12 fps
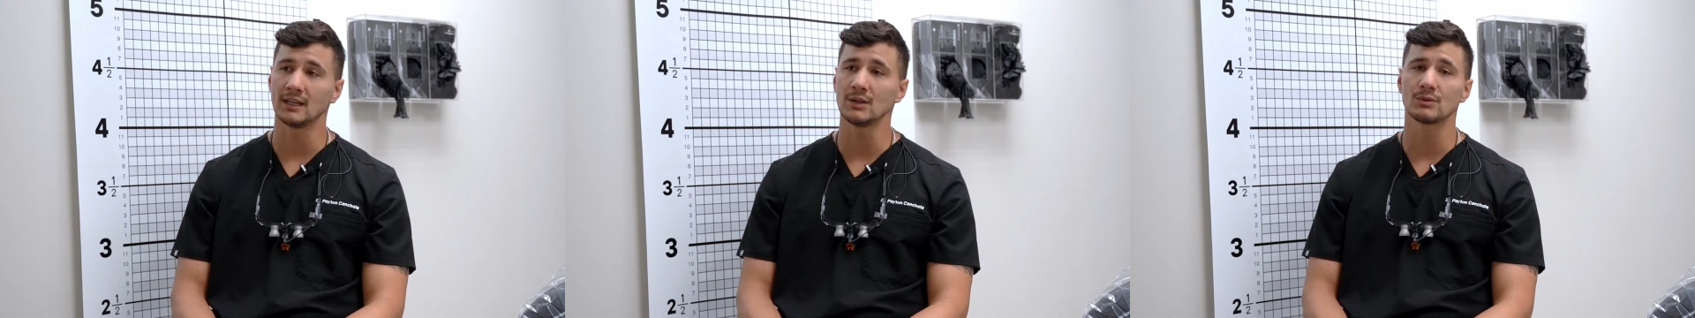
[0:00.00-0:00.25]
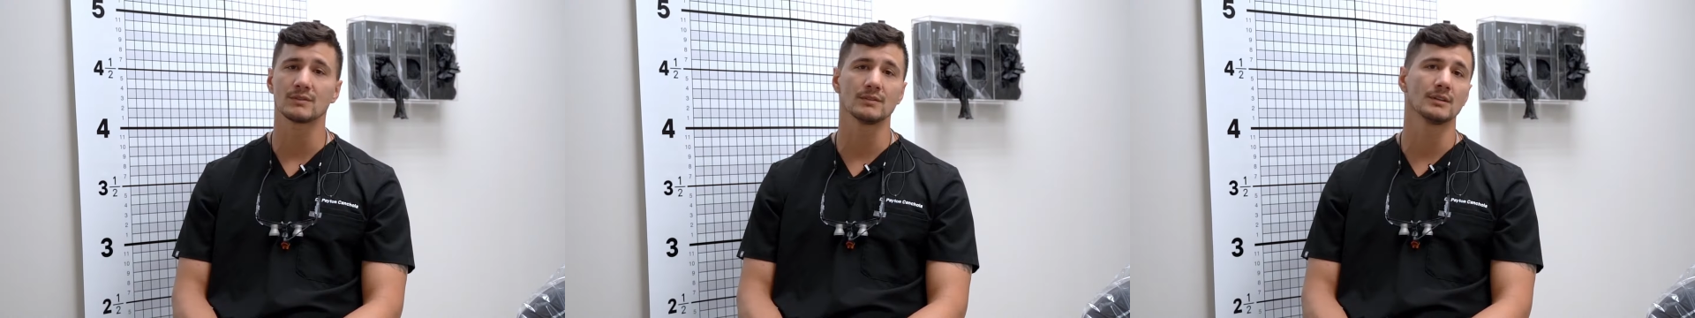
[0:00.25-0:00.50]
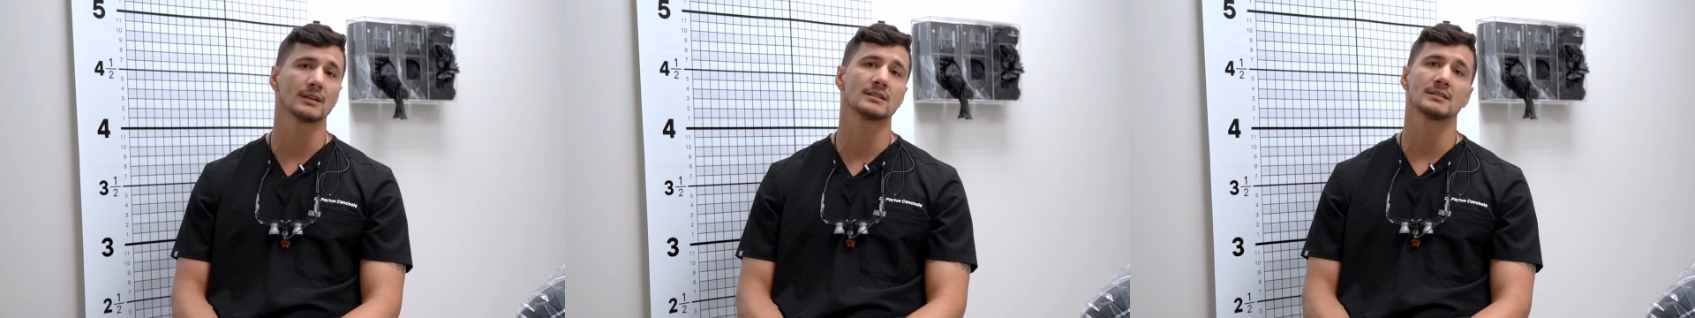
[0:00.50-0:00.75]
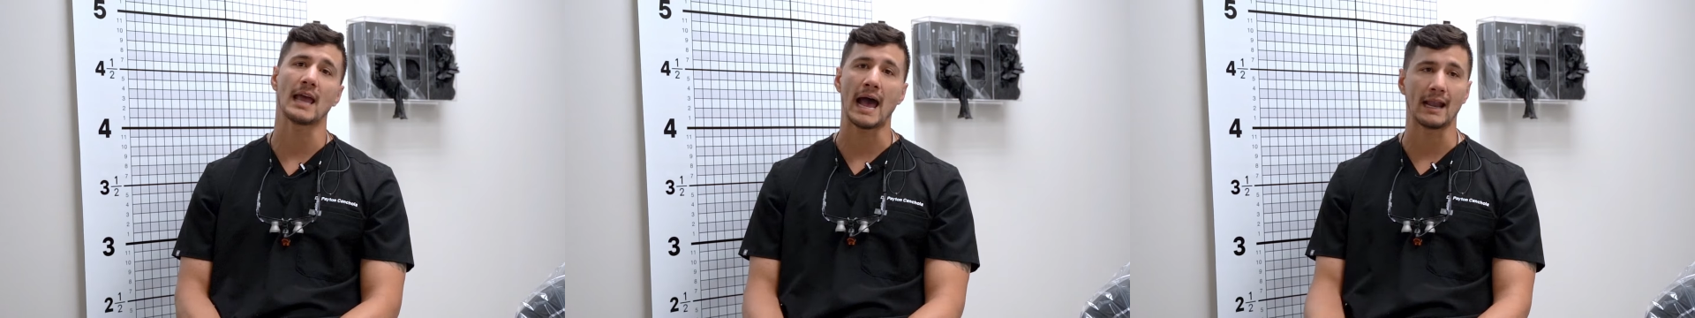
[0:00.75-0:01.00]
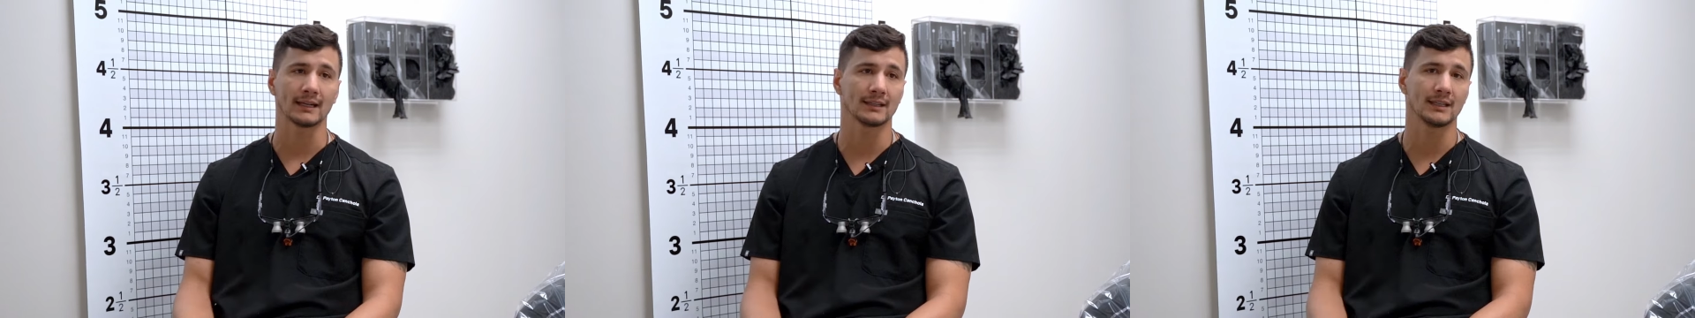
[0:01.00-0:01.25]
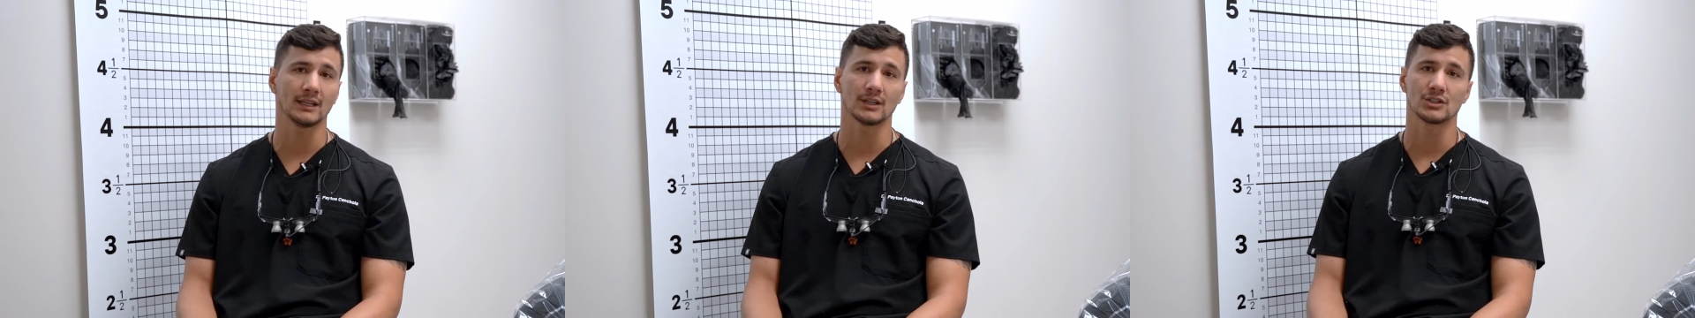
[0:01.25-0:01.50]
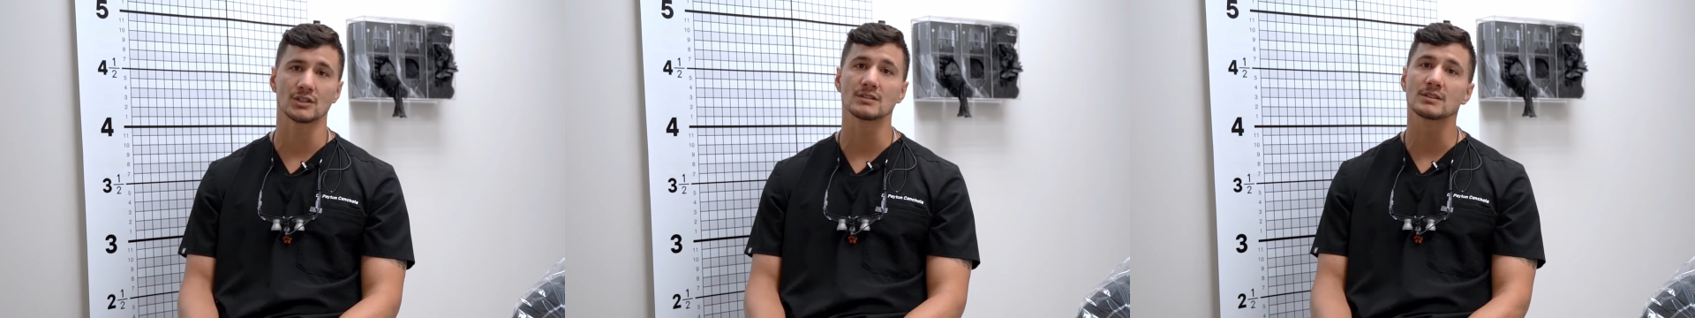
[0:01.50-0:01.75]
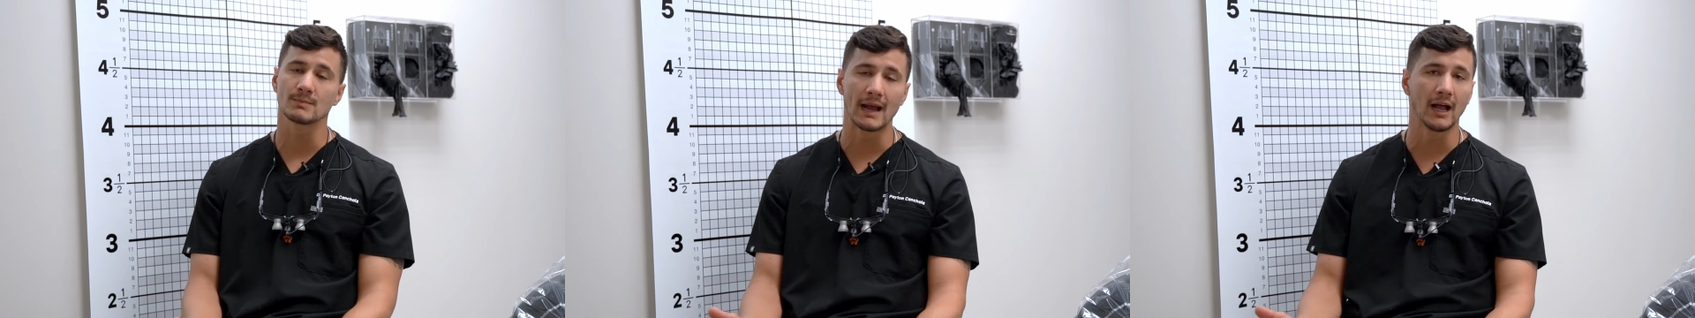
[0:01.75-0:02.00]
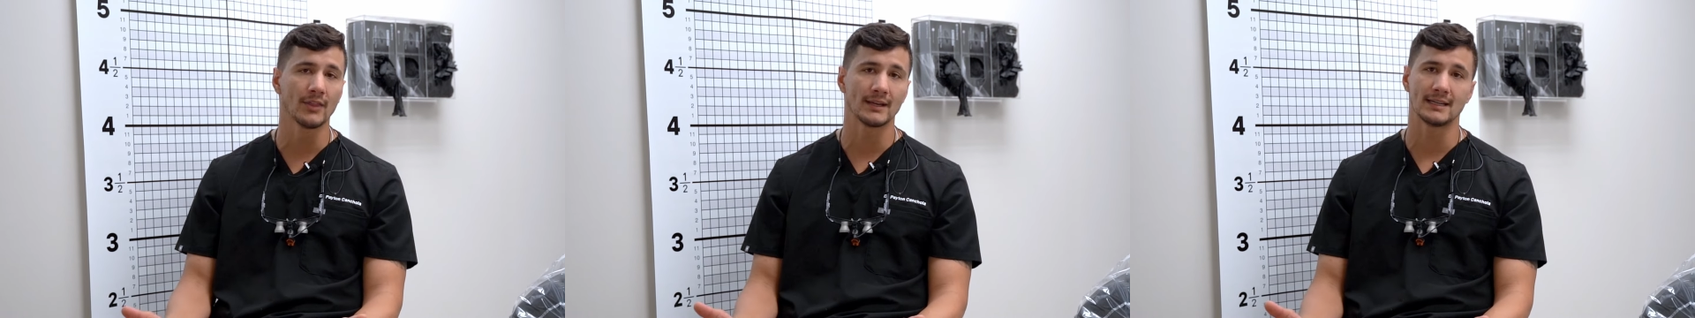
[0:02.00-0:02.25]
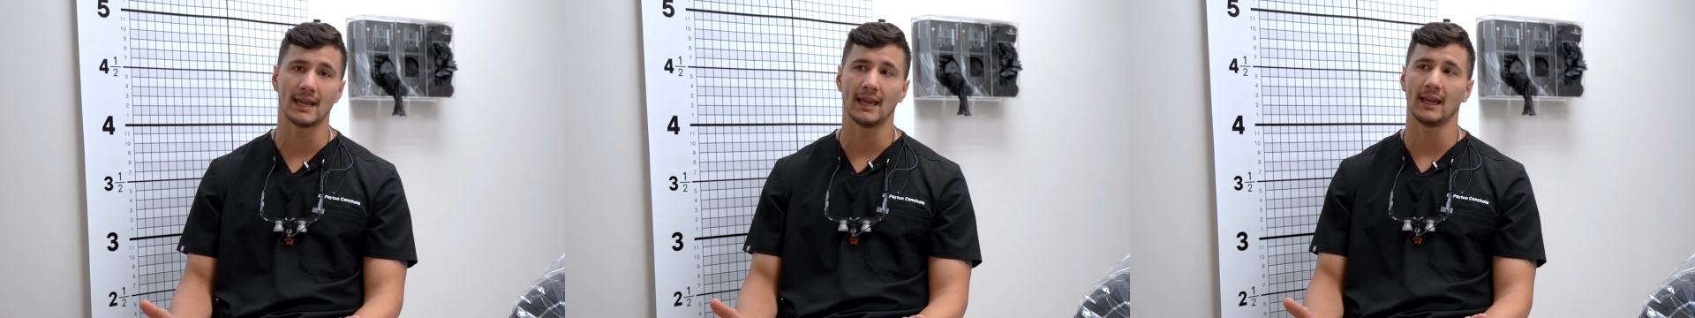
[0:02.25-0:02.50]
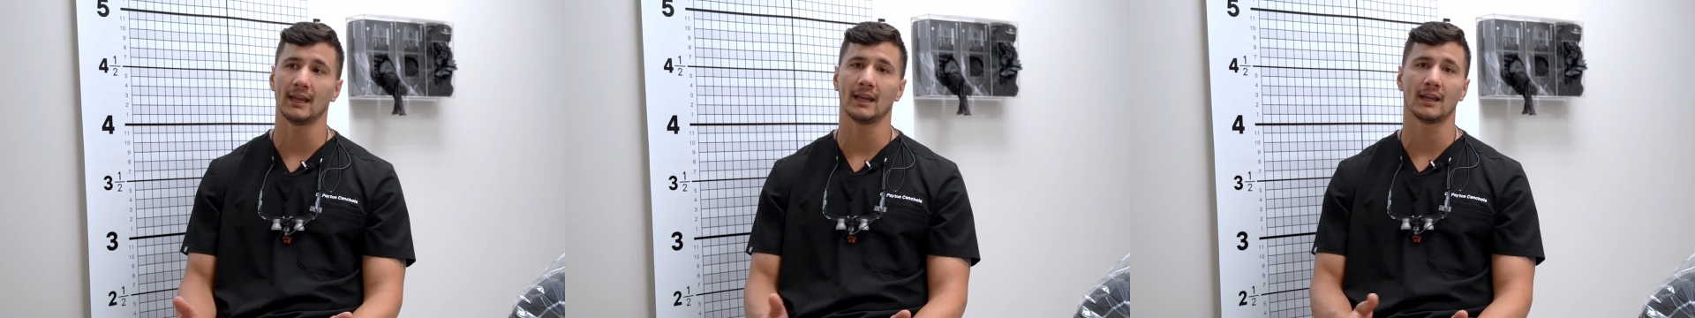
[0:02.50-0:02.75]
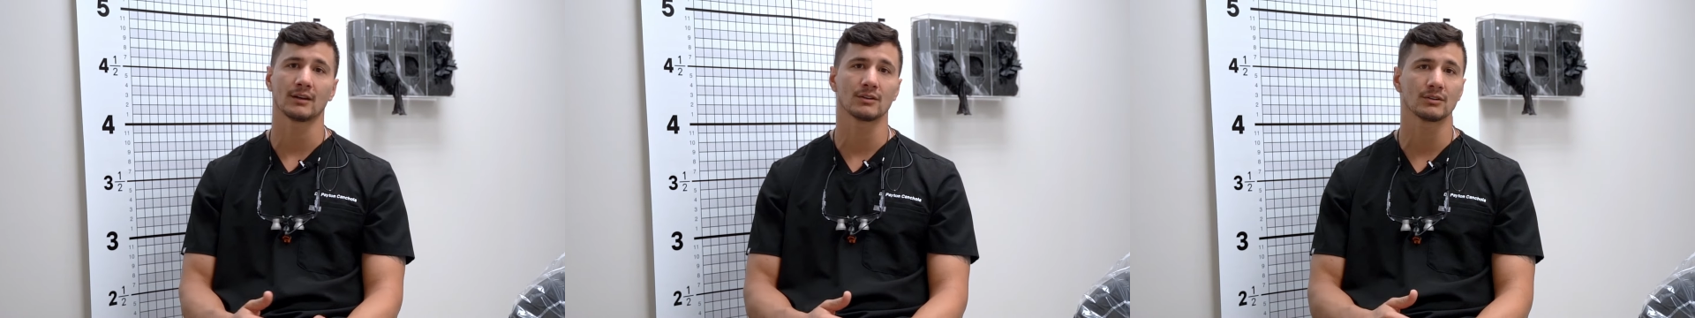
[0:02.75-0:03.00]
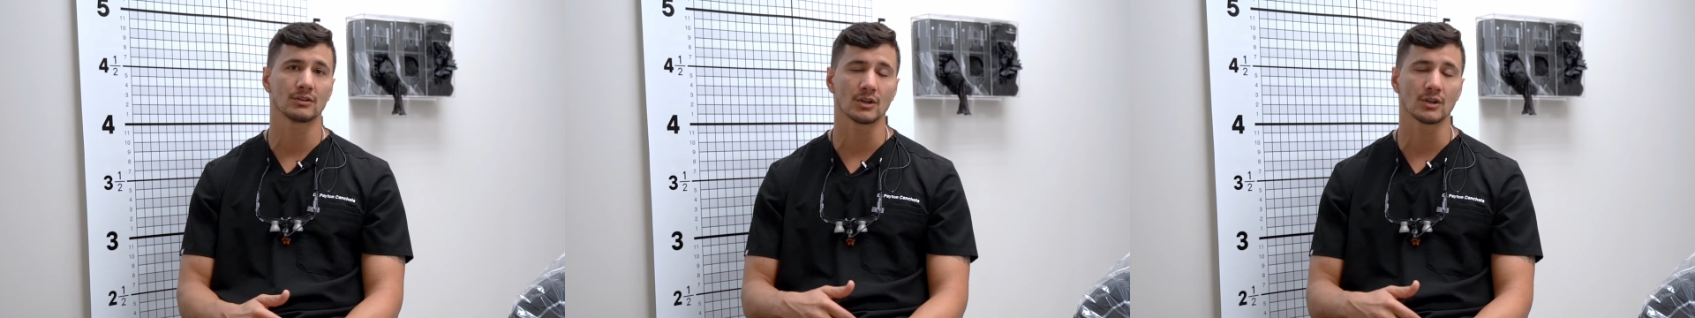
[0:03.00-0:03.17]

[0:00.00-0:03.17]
he was ecstatic that he could just smile that day and